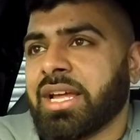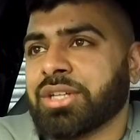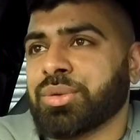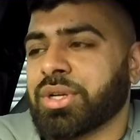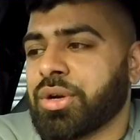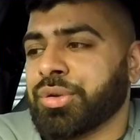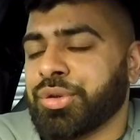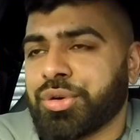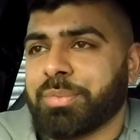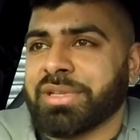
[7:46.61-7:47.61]
I do want to go
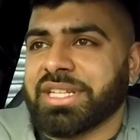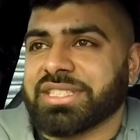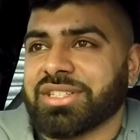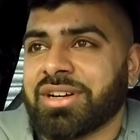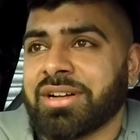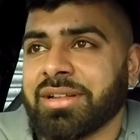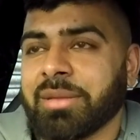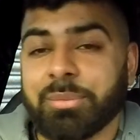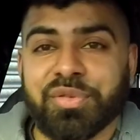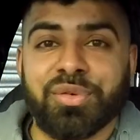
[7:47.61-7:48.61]
Europe in this car.
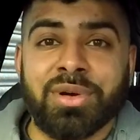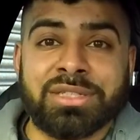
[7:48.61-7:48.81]
Before